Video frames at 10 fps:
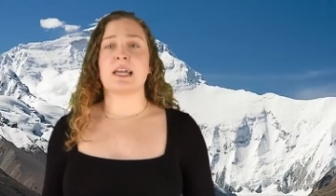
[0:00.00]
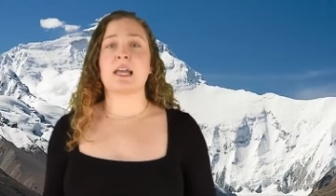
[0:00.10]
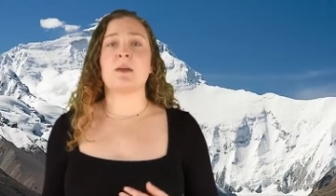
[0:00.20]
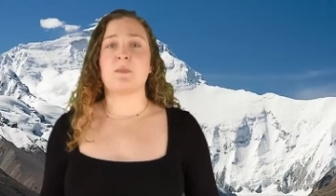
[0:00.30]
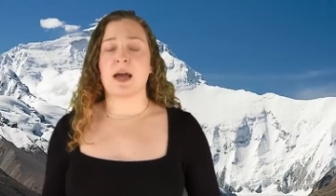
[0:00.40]

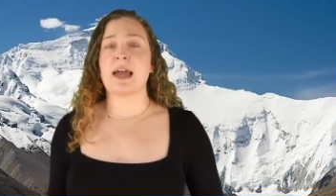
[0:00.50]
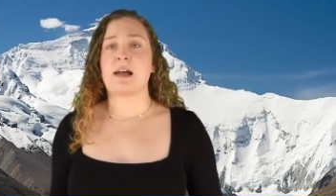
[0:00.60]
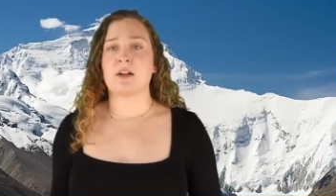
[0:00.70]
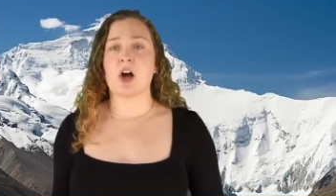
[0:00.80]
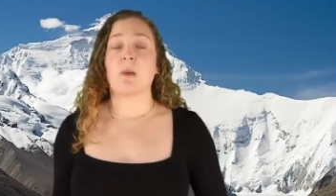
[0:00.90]
taken by
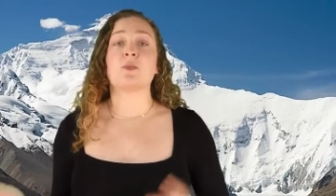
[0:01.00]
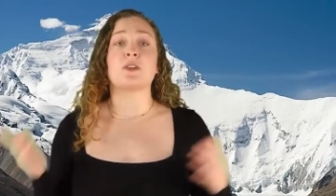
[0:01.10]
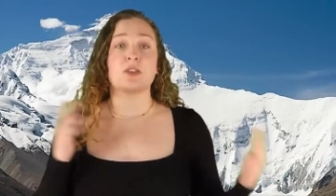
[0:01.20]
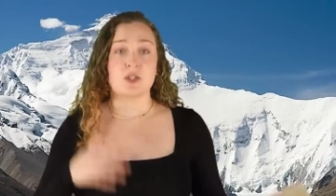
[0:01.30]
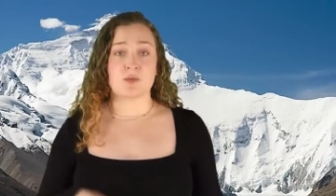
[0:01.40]

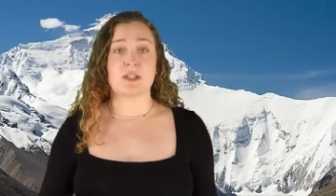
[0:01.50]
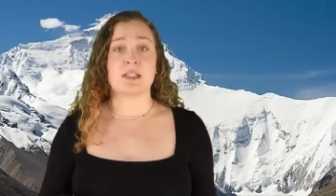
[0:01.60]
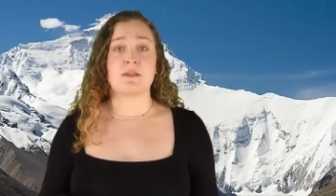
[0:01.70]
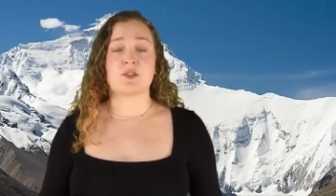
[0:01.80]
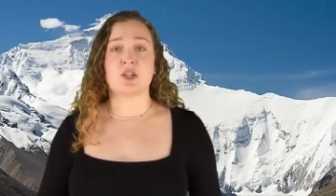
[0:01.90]
helicopter to receive